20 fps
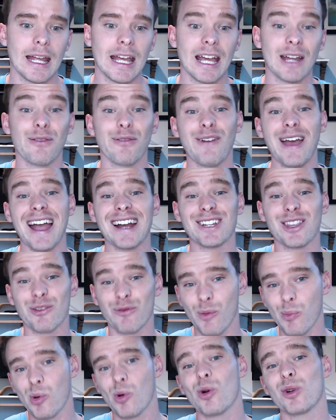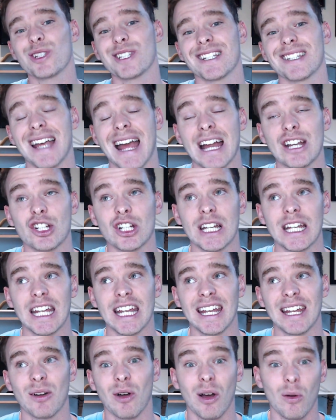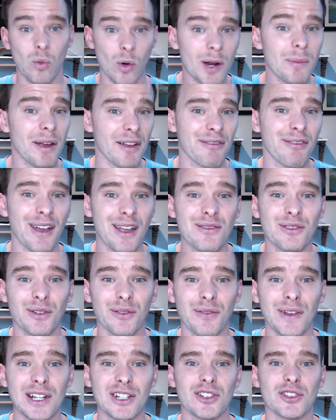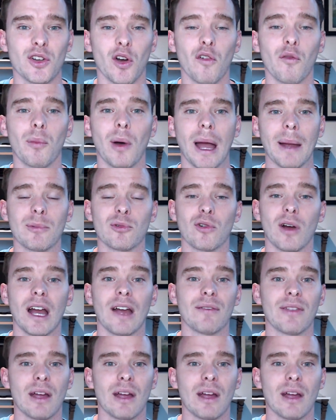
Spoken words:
In fact, the reports is actually one of my favorite features of Pipedrive.